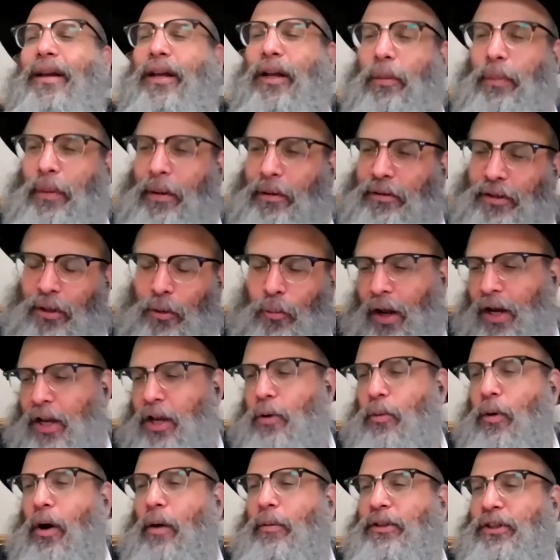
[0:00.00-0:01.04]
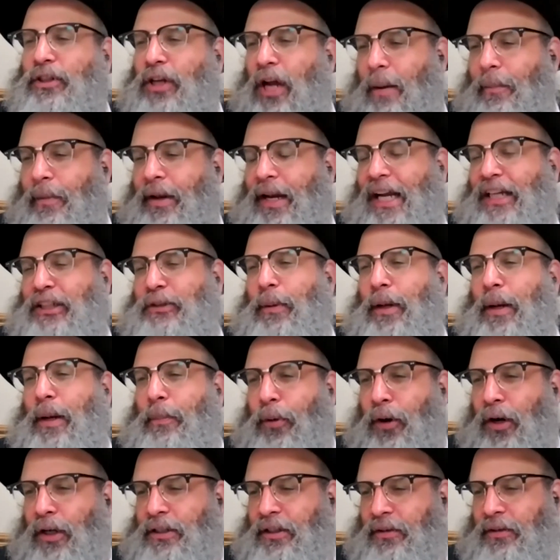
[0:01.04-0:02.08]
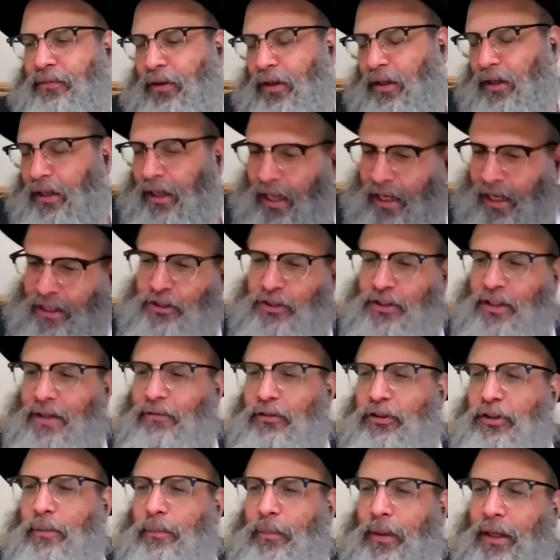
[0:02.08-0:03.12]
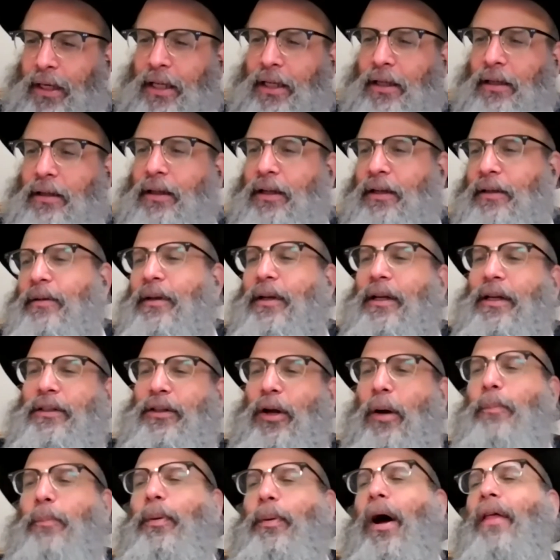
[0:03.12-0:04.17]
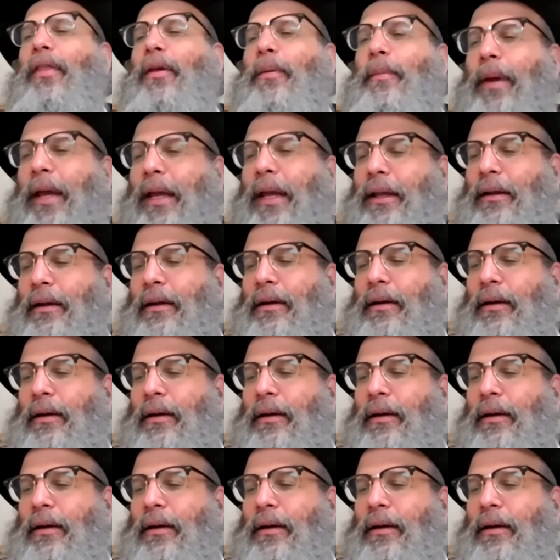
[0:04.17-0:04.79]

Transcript: You know, people say, "Why are you always coming ask me to put on tefillin? Can't I just give you some money? You know, don't bother me."